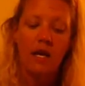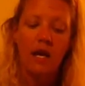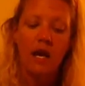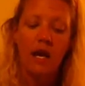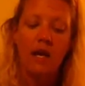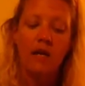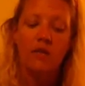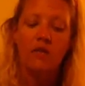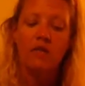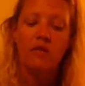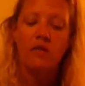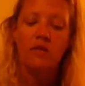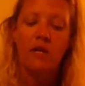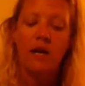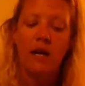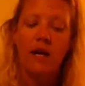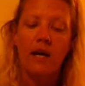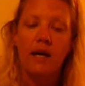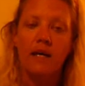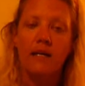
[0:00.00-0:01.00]

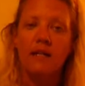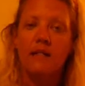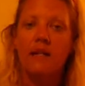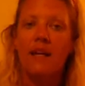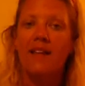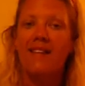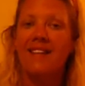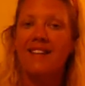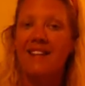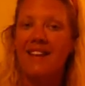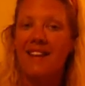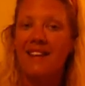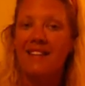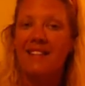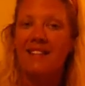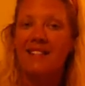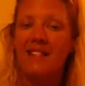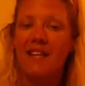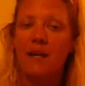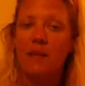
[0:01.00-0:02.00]
exercise, and the next
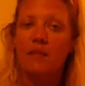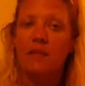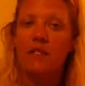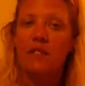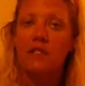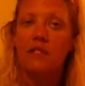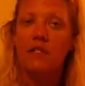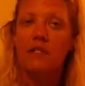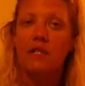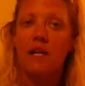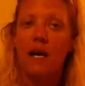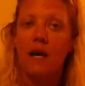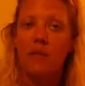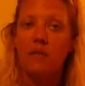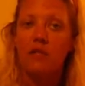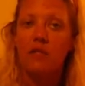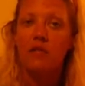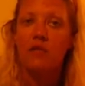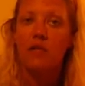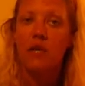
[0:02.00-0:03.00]
step to type
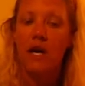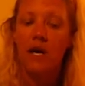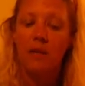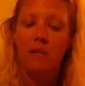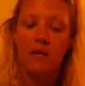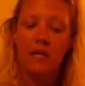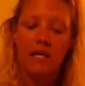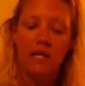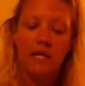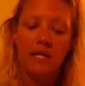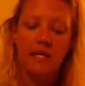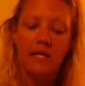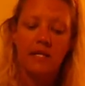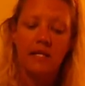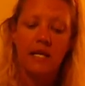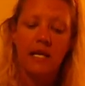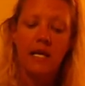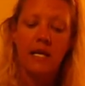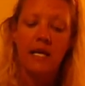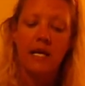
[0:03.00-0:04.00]
2 diabetes
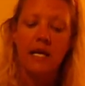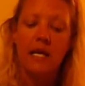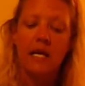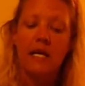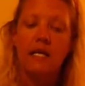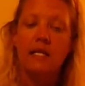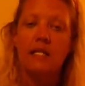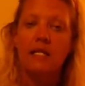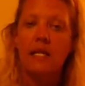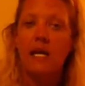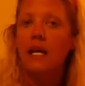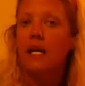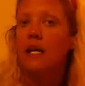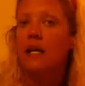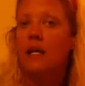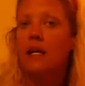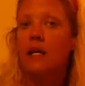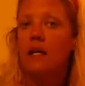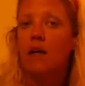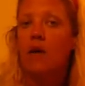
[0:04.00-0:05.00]
is
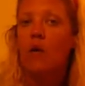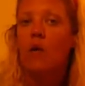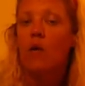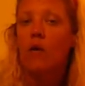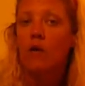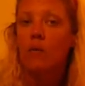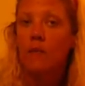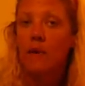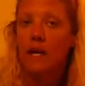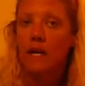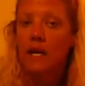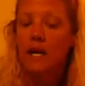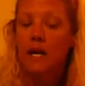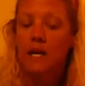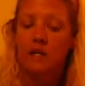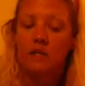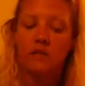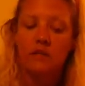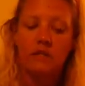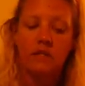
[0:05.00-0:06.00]
taking oral
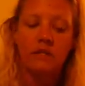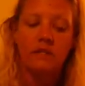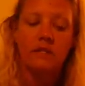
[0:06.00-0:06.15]
medications.